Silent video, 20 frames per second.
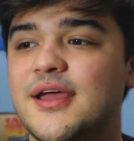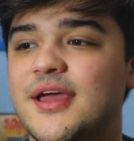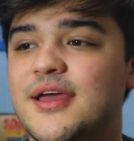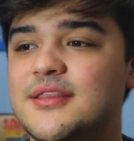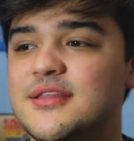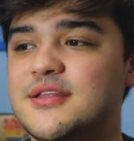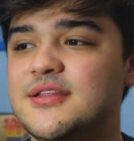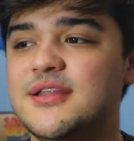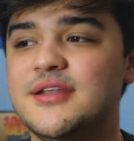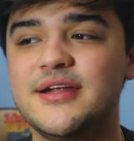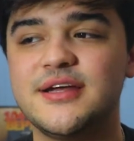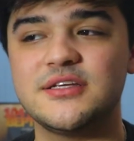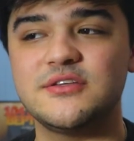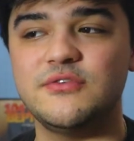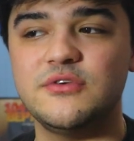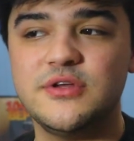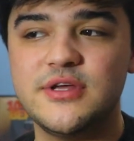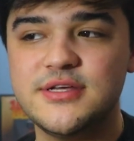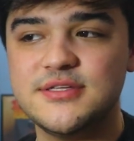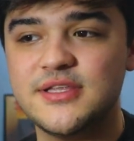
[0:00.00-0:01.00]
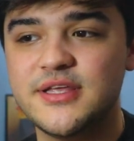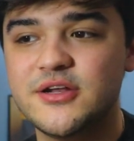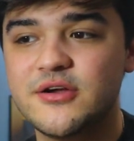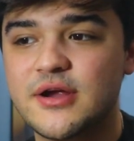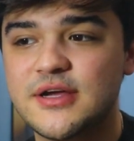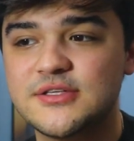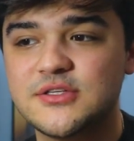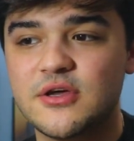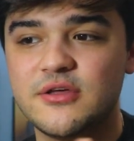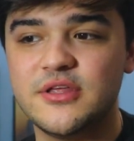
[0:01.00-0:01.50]
and then the next few days
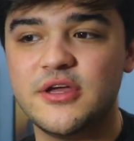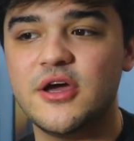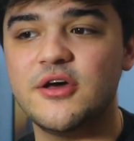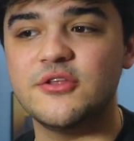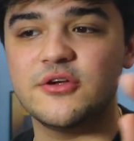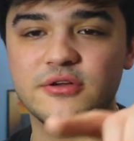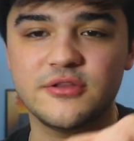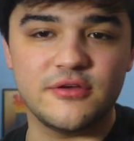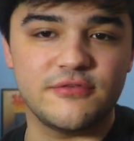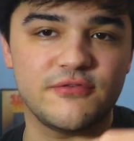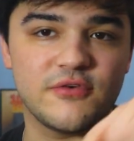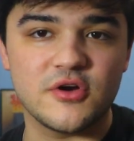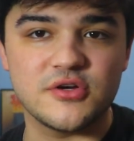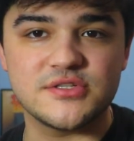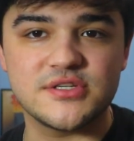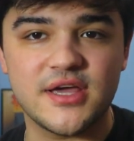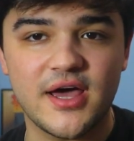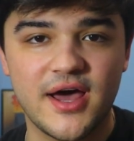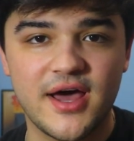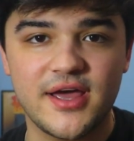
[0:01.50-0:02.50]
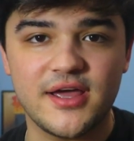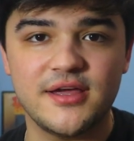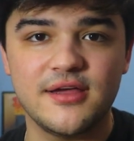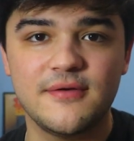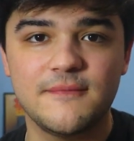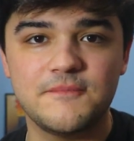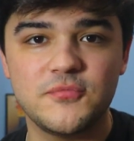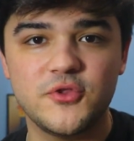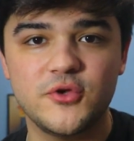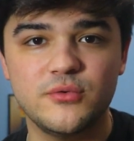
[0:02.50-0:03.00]
later, I saw the other, the first guy
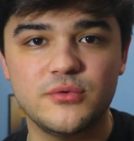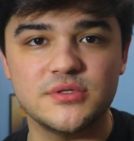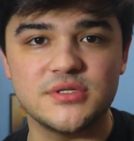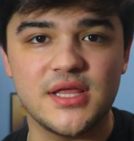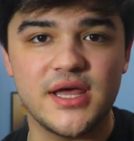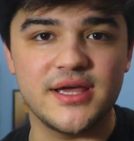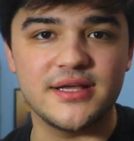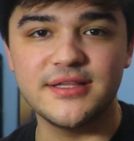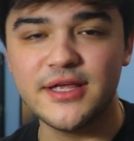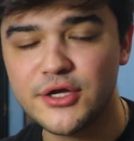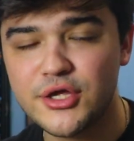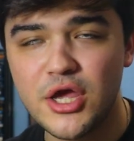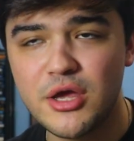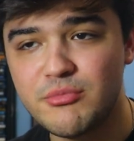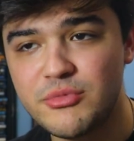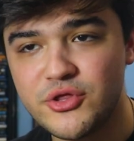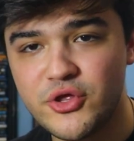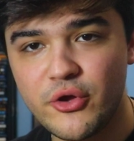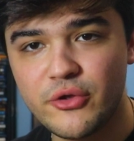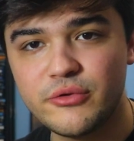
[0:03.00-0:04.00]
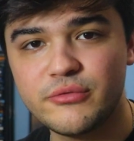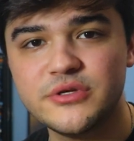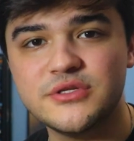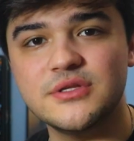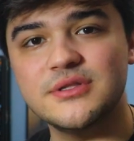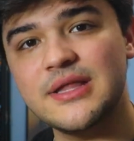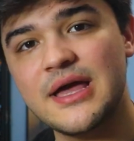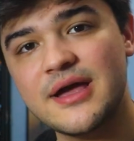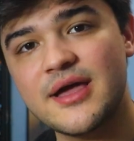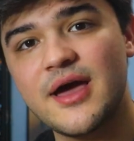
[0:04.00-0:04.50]
who was like, that can't be the only
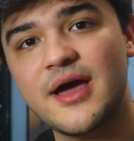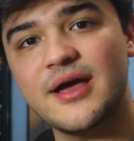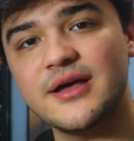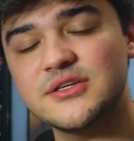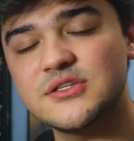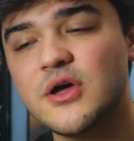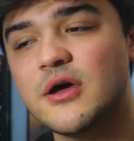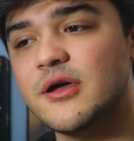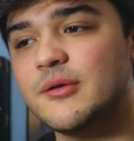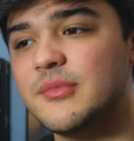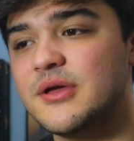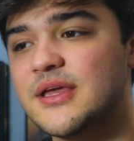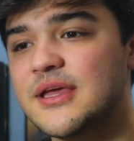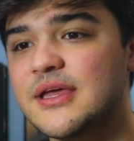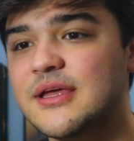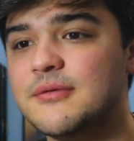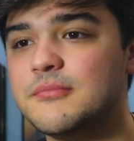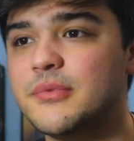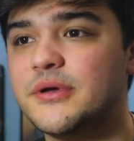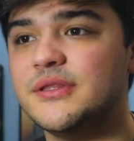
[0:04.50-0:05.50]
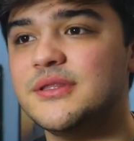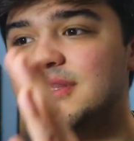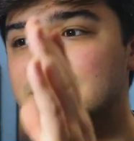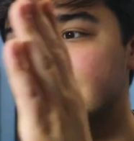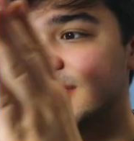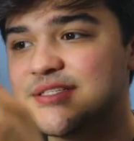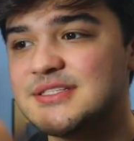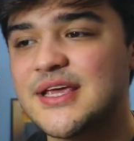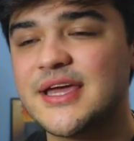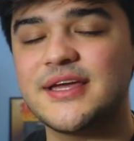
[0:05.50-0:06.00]
reason. That guy, I saw him again, but
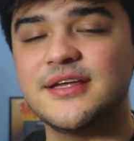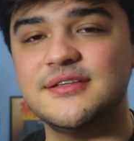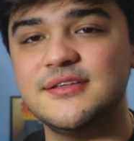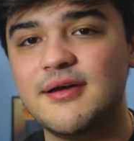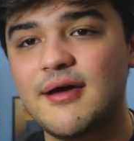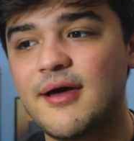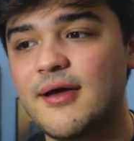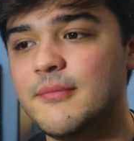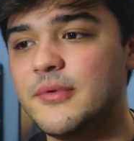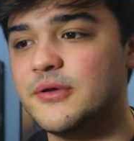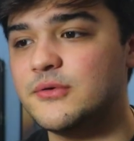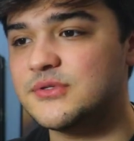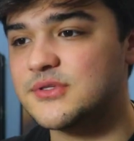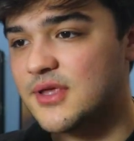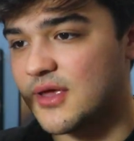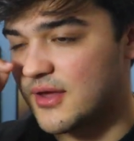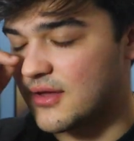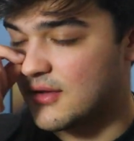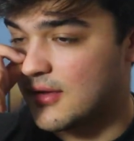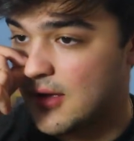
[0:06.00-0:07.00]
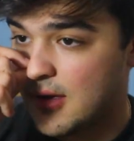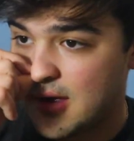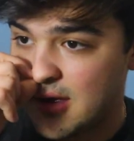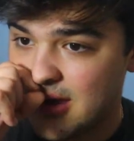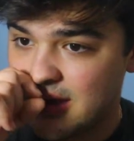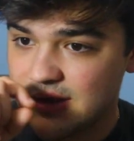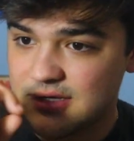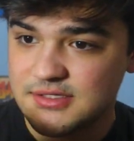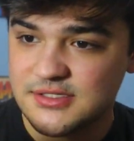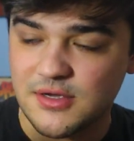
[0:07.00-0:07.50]
this second time, it was like,
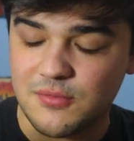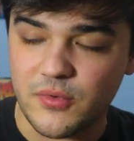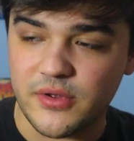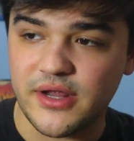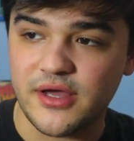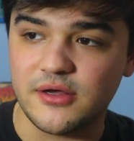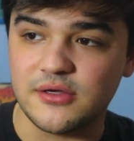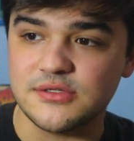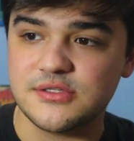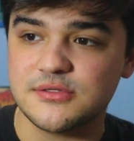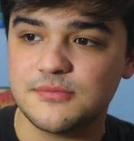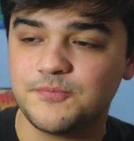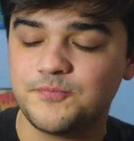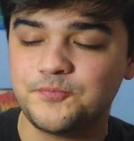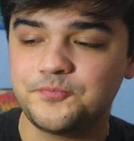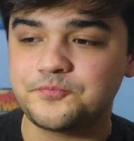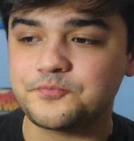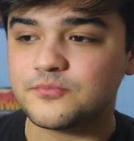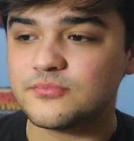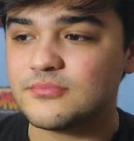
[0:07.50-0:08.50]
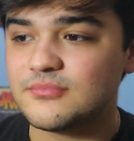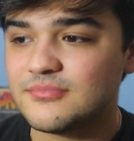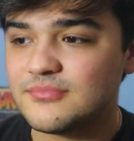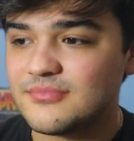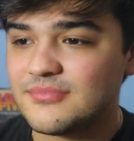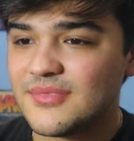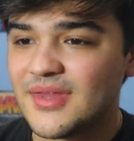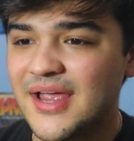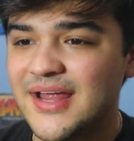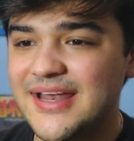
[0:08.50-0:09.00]
someone else,
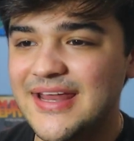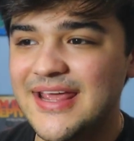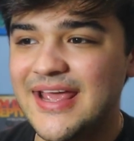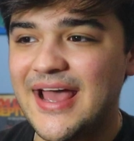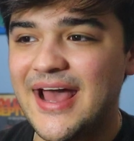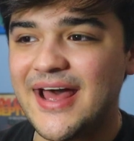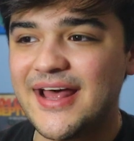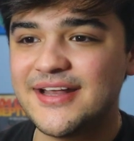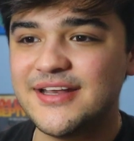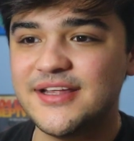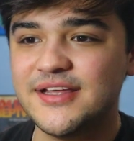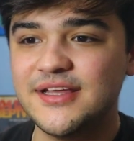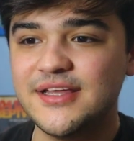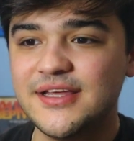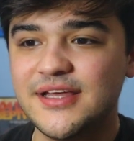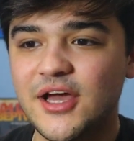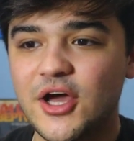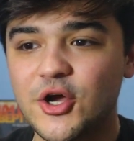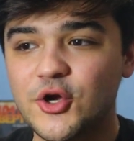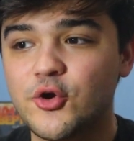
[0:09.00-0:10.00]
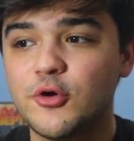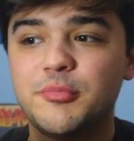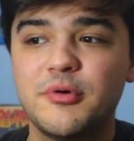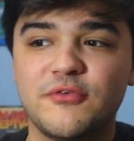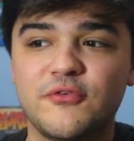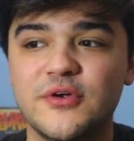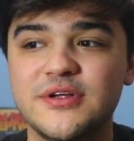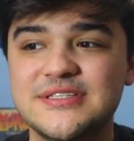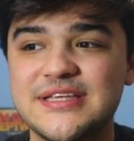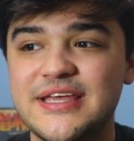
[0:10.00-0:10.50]
and he had a group
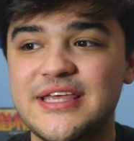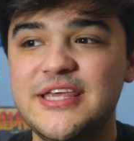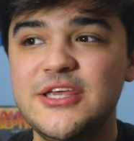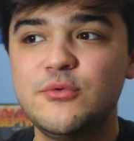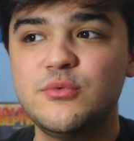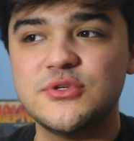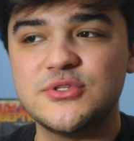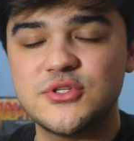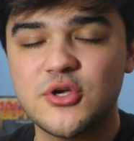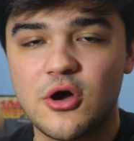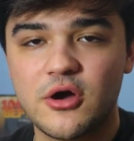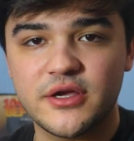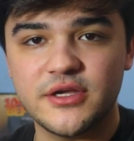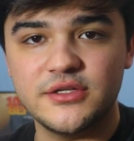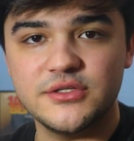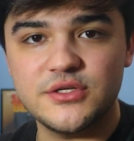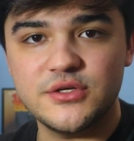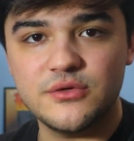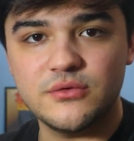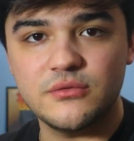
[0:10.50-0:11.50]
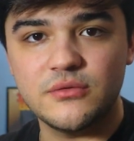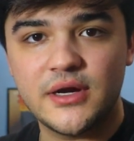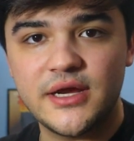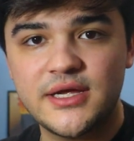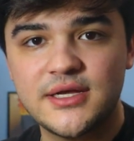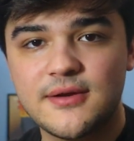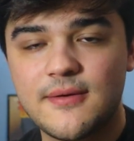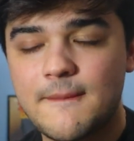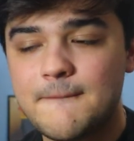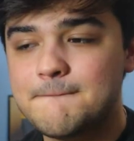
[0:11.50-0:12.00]
of friends that he was talking to,
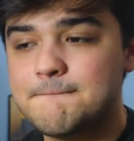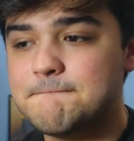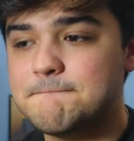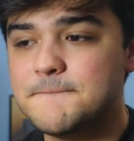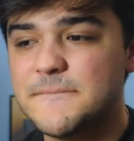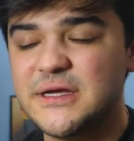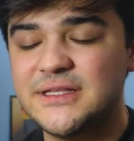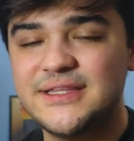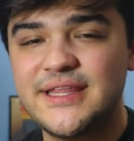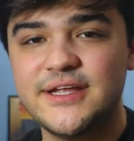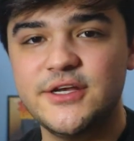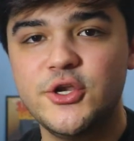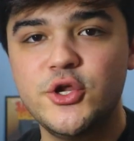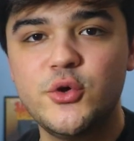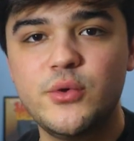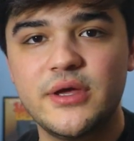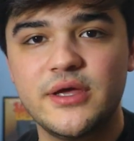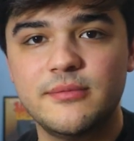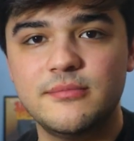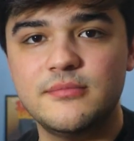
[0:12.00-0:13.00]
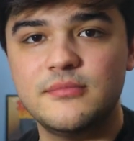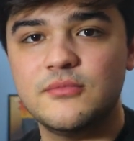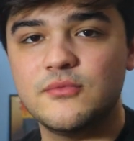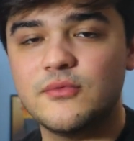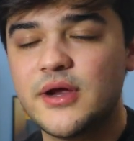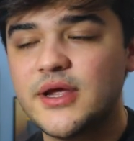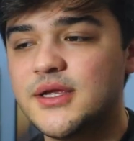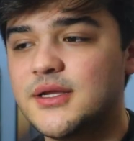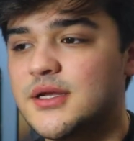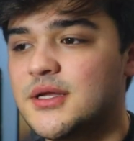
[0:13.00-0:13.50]
right? But they knew him,
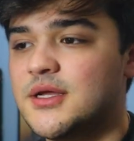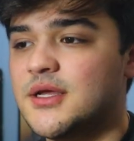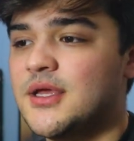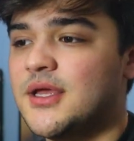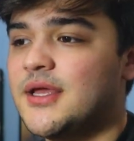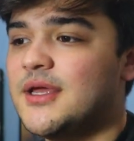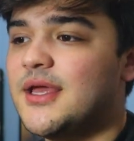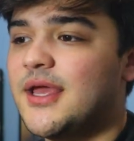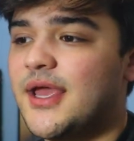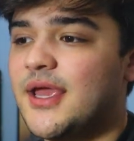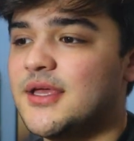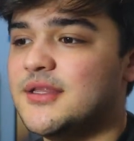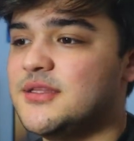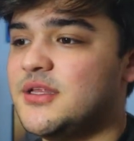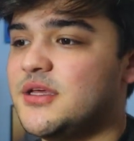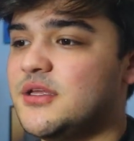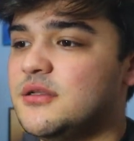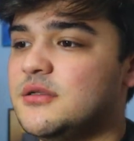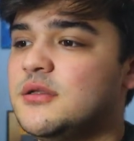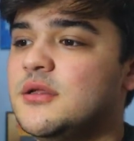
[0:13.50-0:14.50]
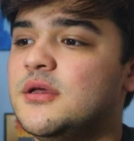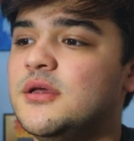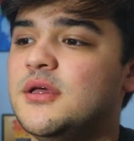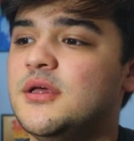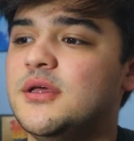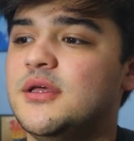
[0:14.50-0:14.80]
right? And then